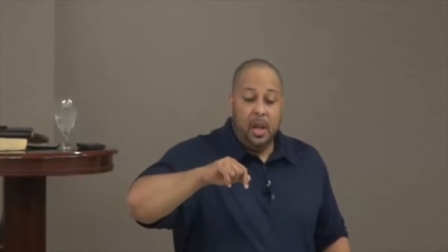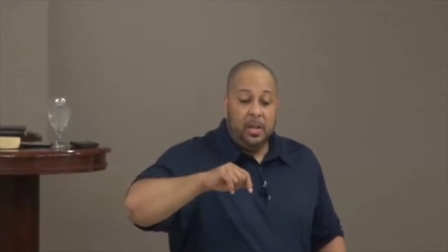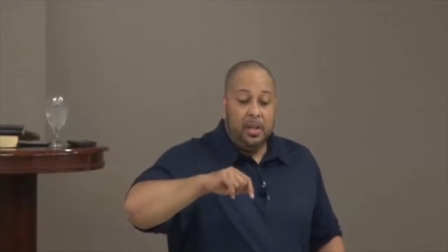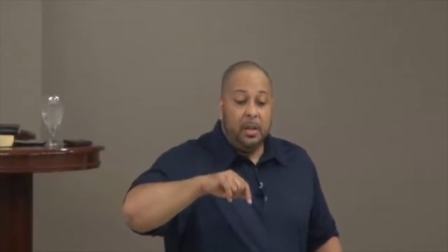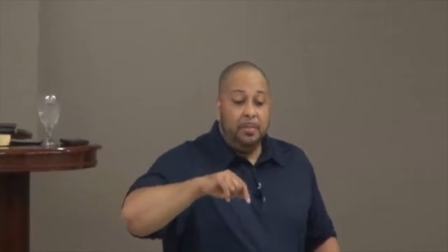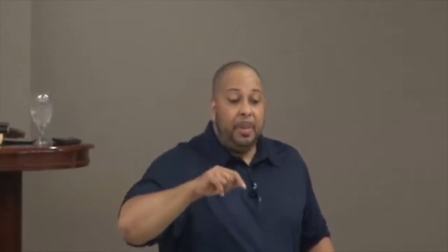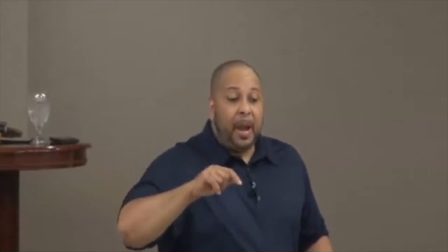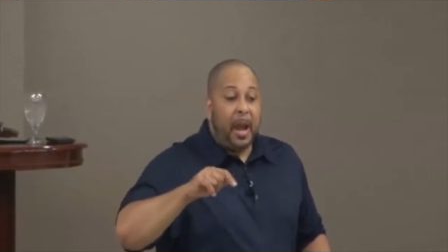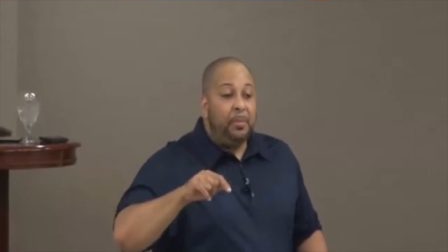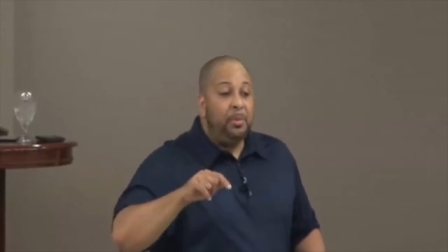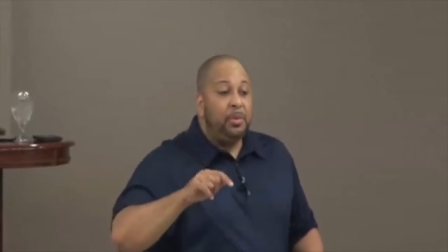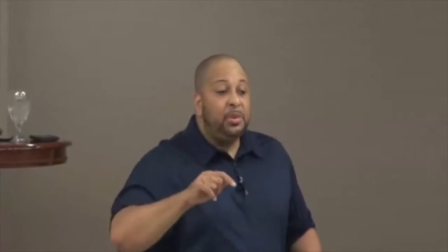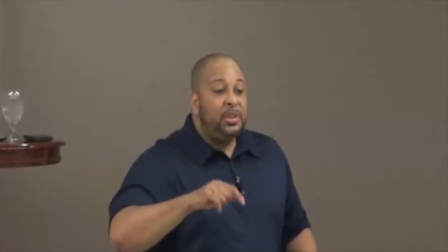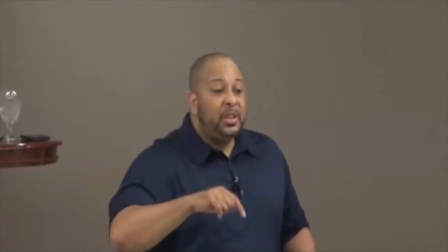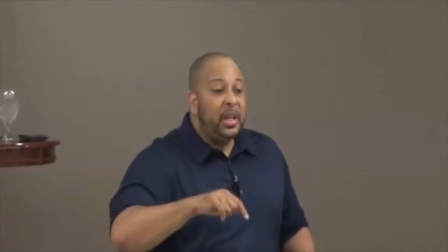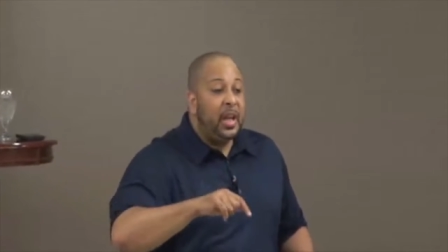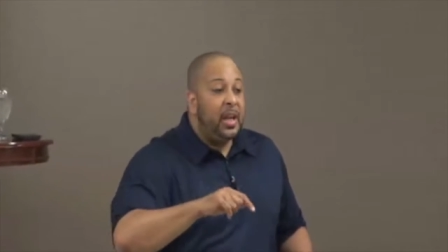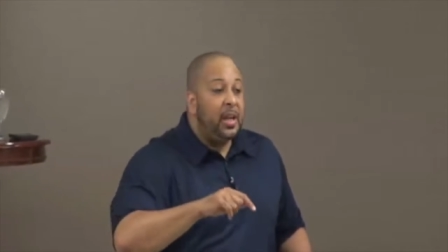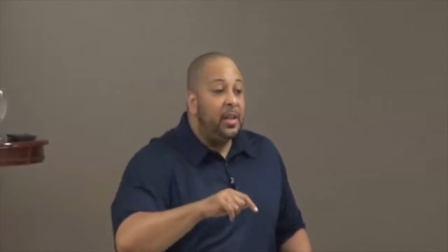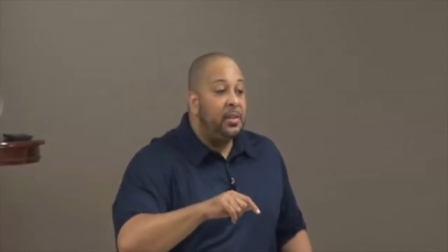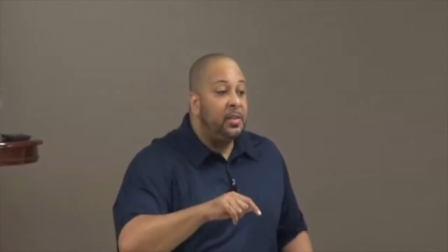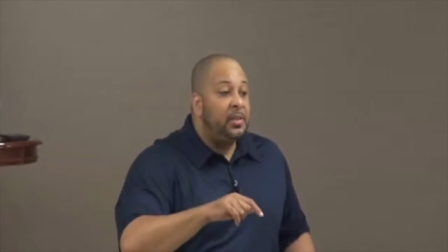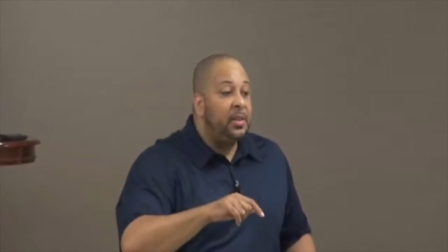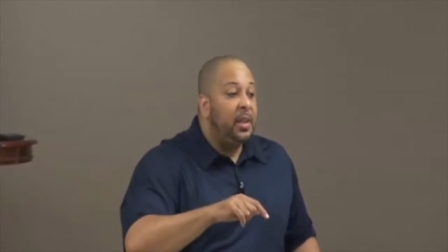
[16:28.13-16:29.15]
The Bible
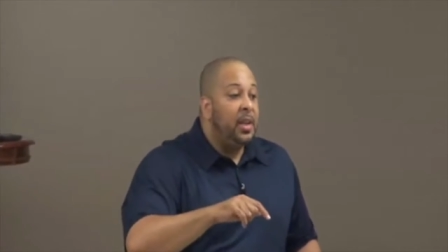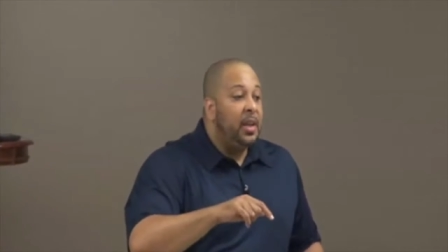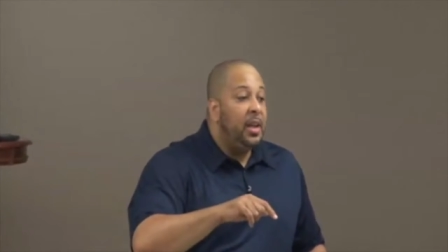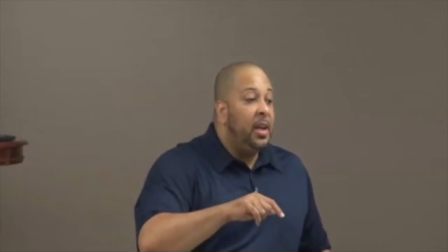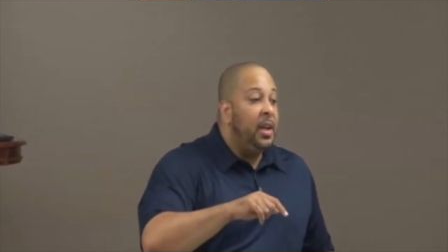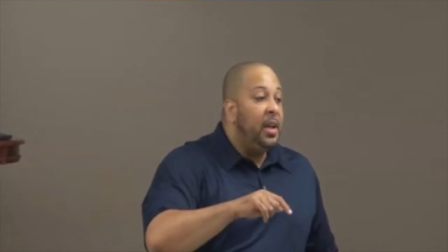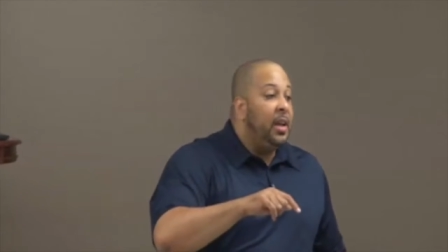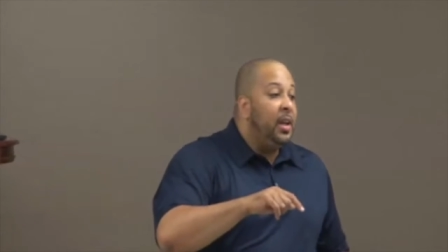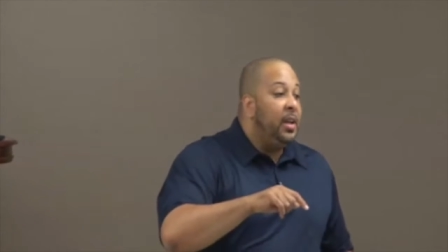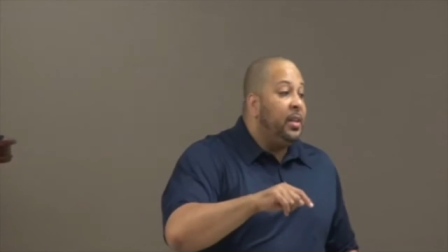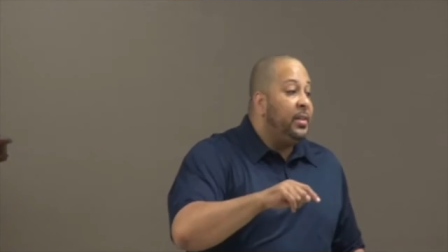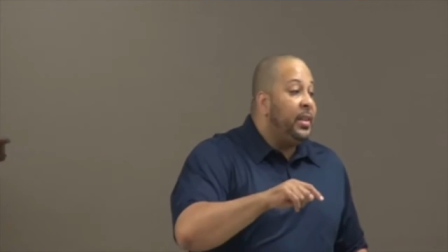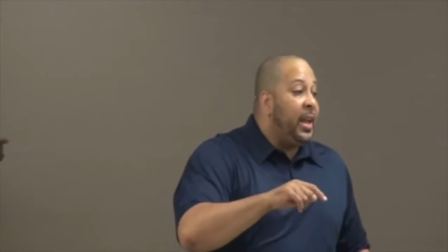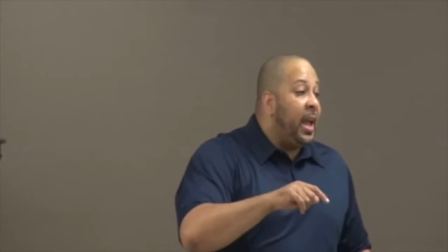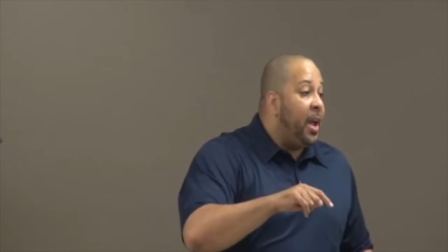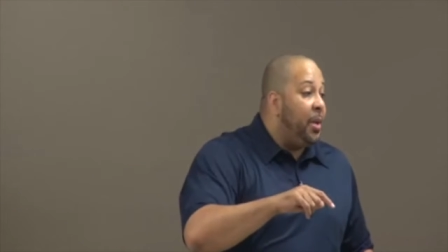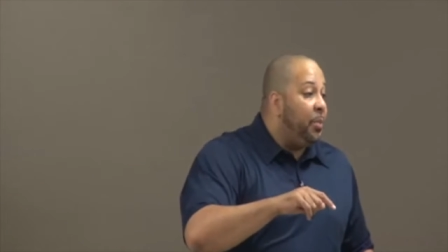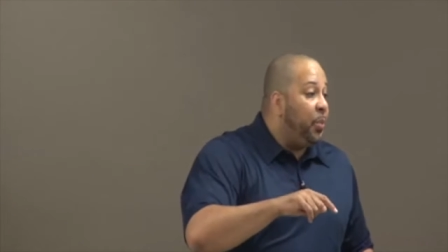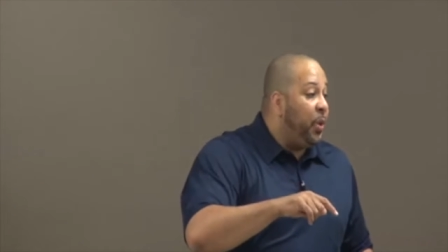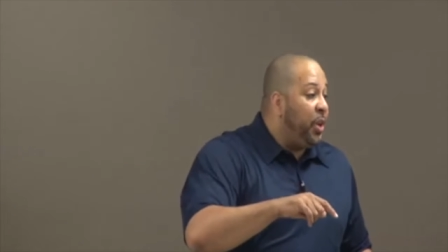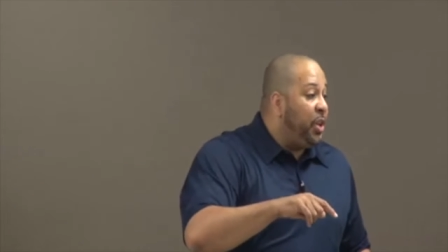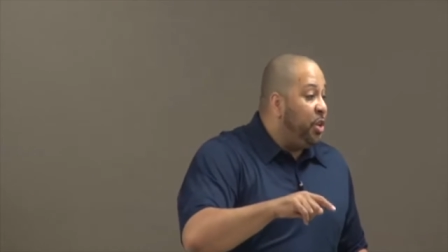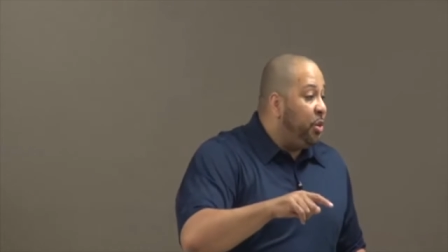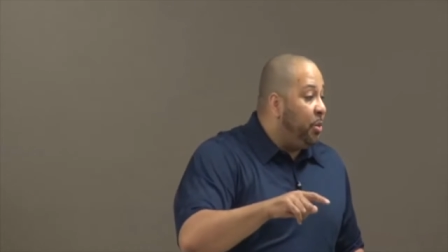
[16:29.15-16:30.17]
says
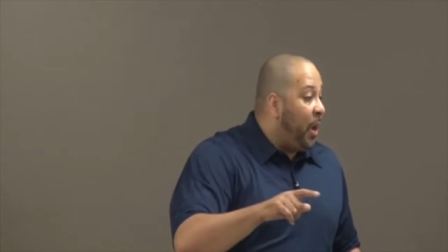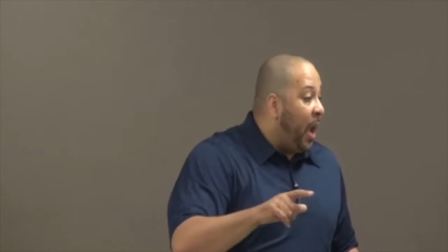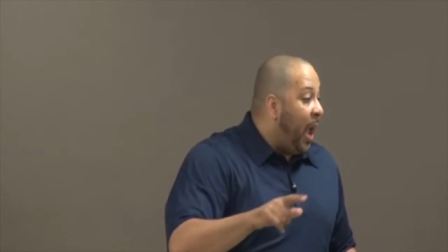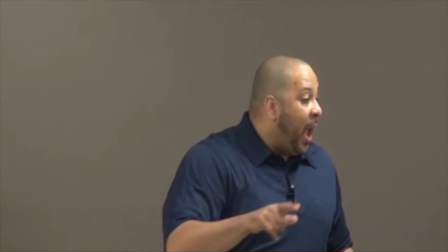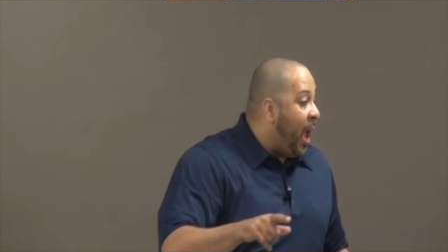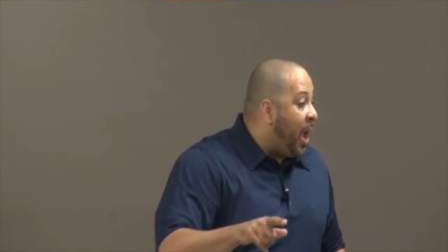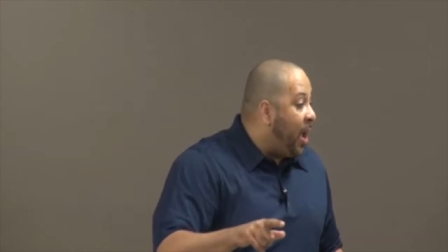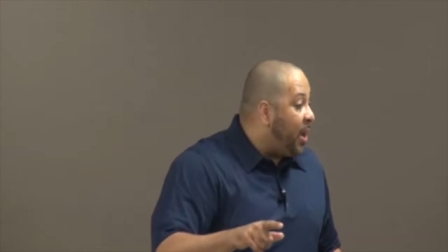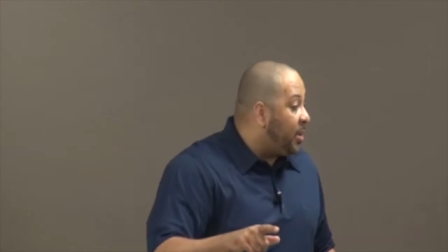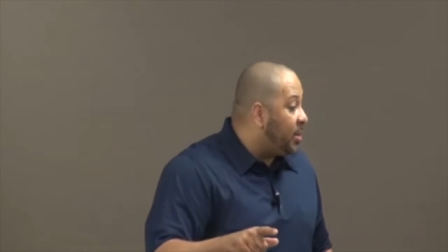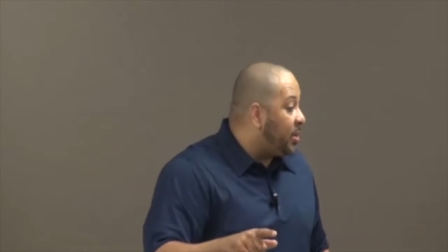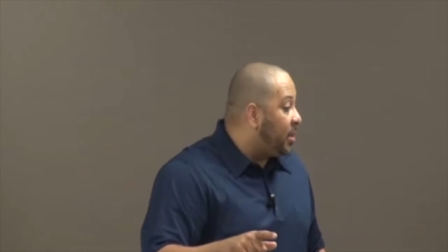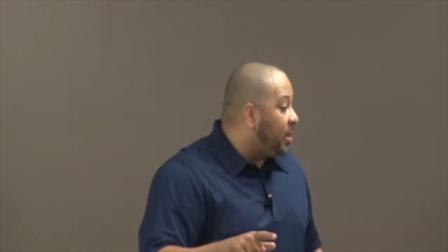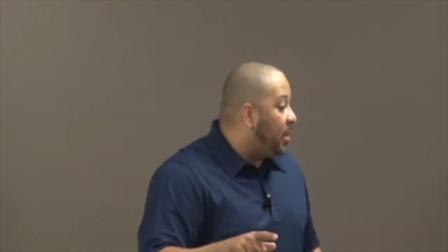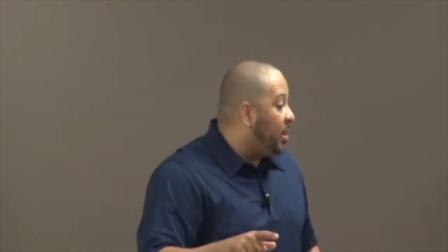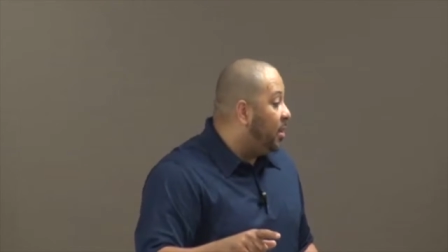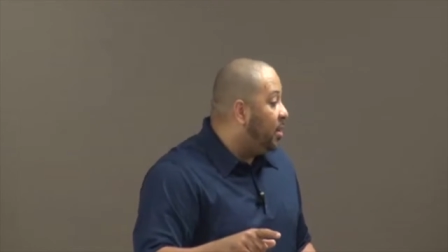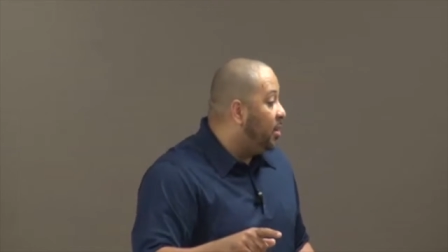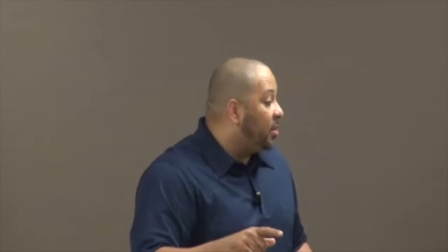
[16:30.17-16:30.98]
that when you ask,